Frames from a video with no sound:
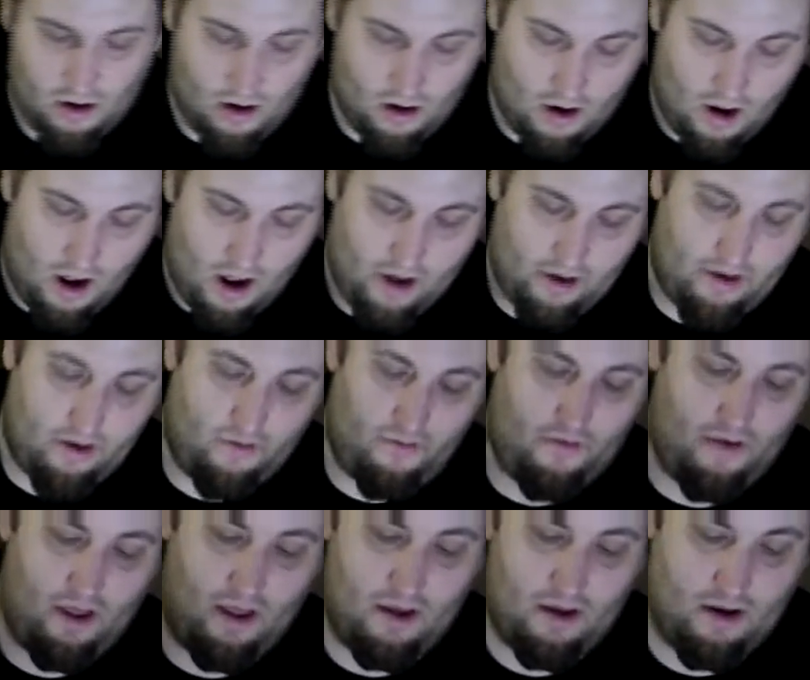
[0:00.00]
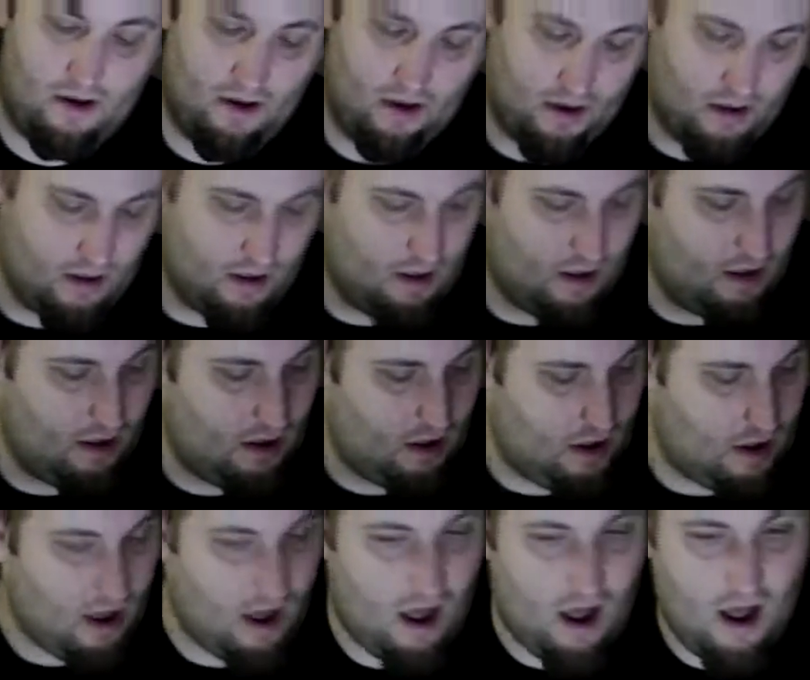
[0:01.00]
Not a fan.
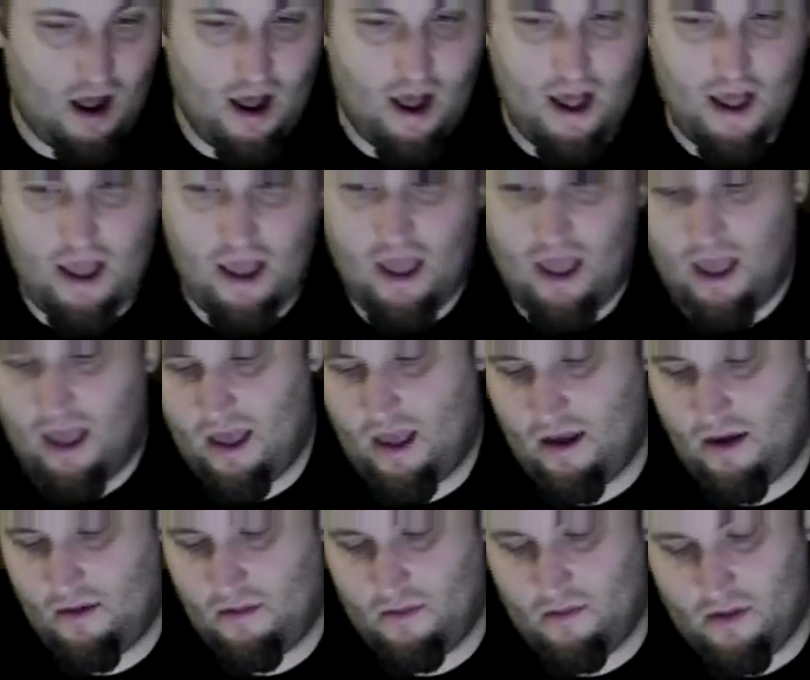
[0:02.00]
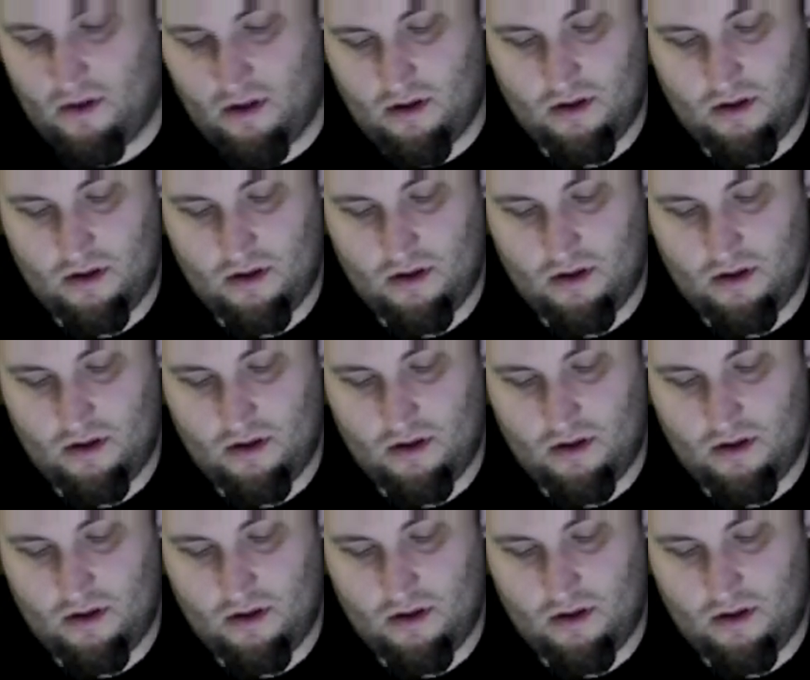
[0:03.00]
I am...